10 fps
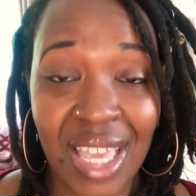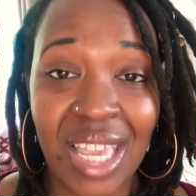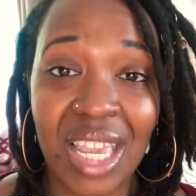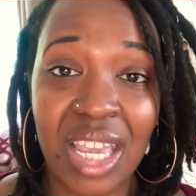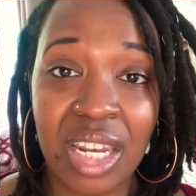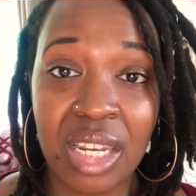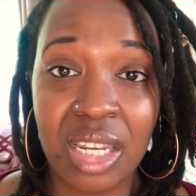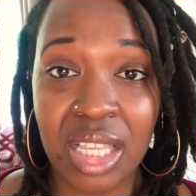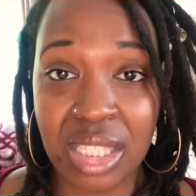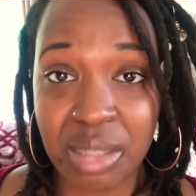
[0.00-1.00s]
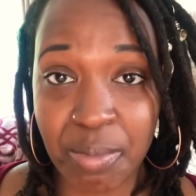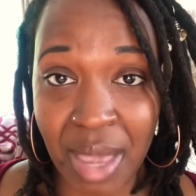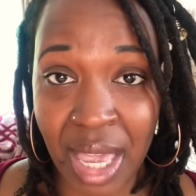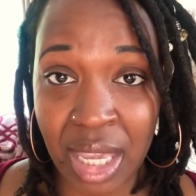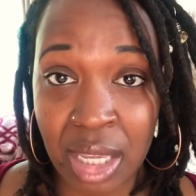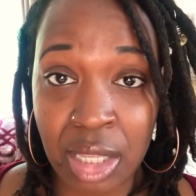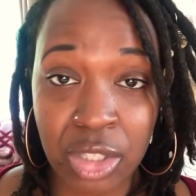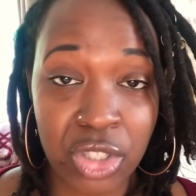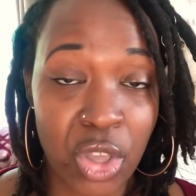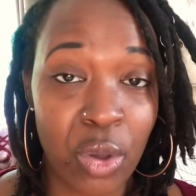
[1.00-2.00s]
and it's May,
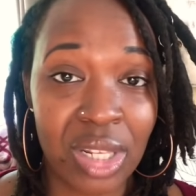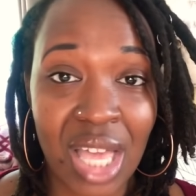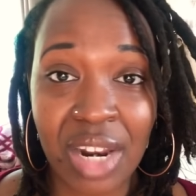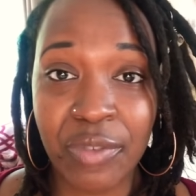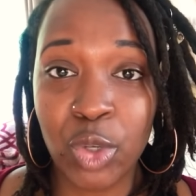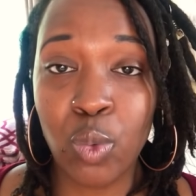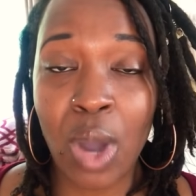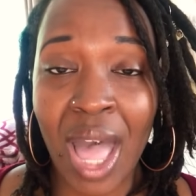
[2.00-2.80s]
so a lot of you